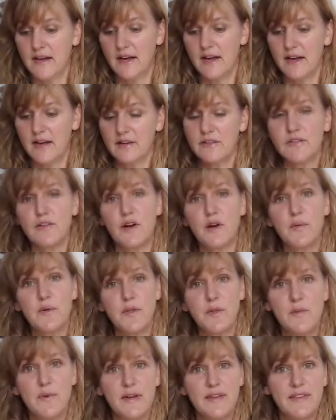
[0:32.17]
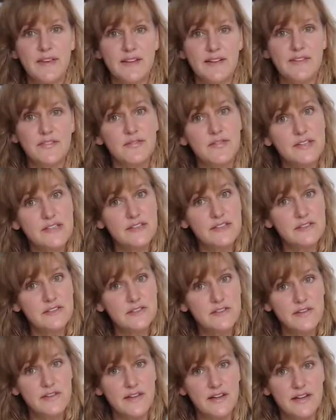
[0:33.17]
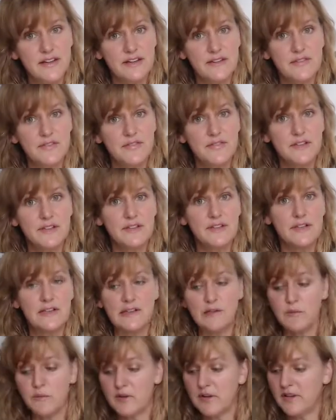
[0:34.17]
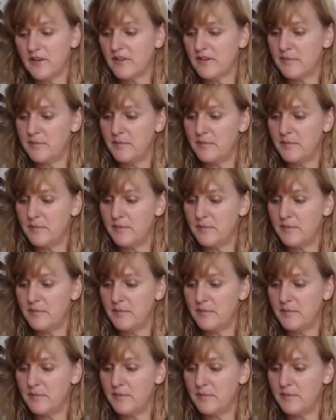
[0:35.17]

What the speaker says: I'll start with one that's finished, that is filled in with